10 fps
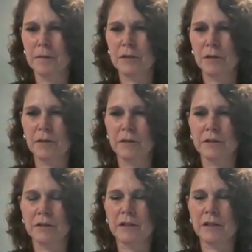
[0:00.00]
So
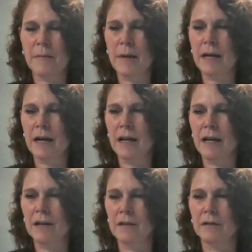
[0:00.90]
there's the sleepy
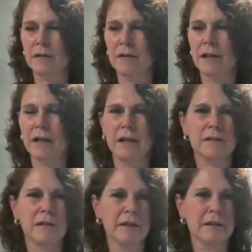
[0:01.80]
guy or the guy
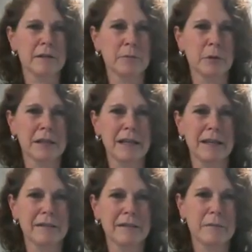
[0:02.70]
slugging some
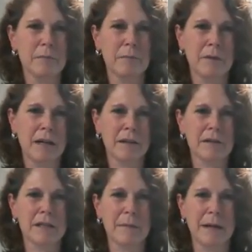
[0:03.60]
whiskey. It's kind of the
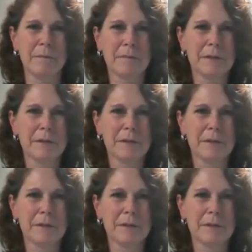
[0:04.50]
same deal.